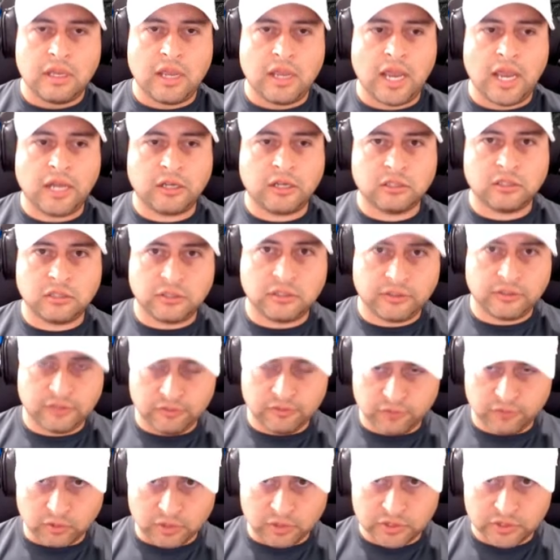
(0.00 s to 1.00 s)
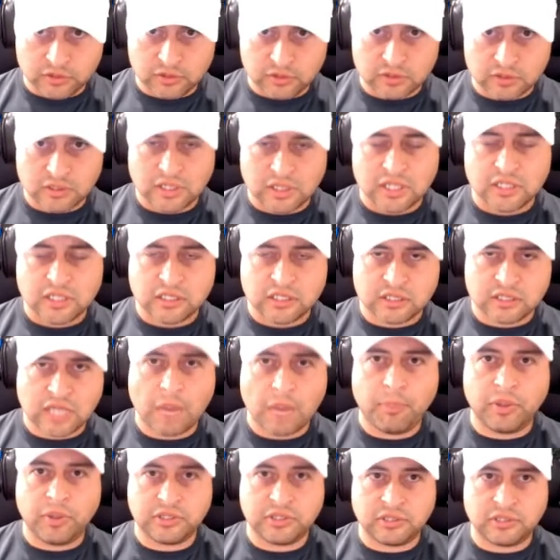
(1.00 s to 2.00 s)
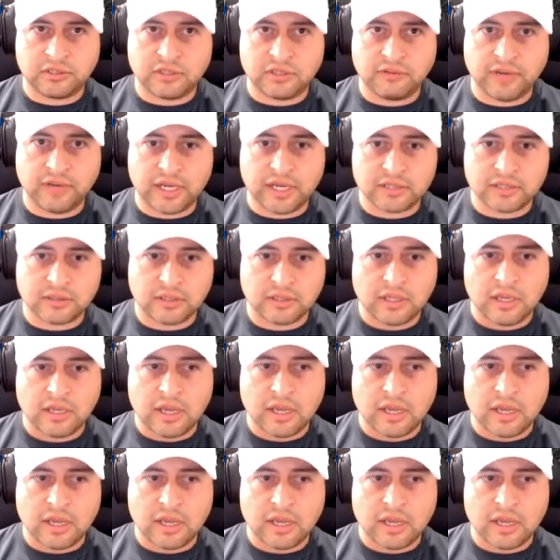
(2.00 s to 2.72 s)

and conservative influencers, stop pushing the device.